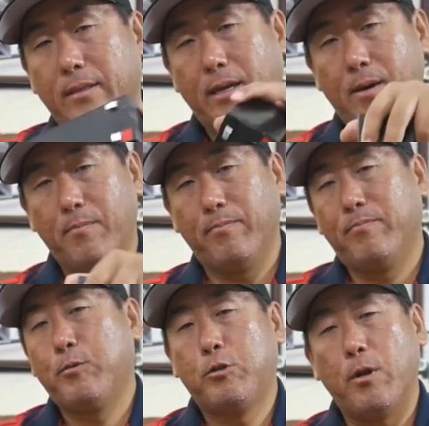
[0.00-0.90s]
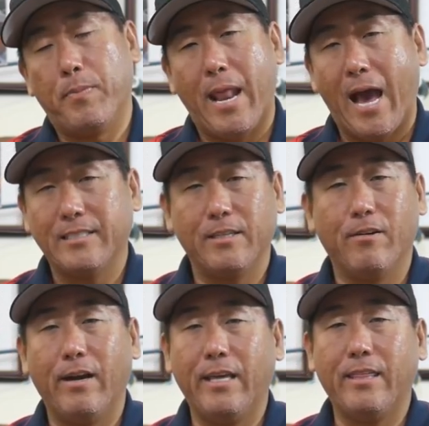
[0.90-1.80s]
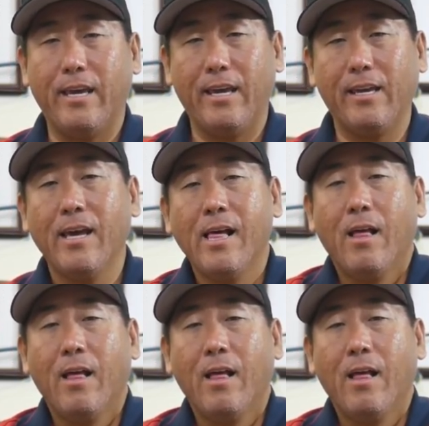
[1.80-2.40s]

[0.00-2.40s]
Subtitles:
them dripping acid or anything,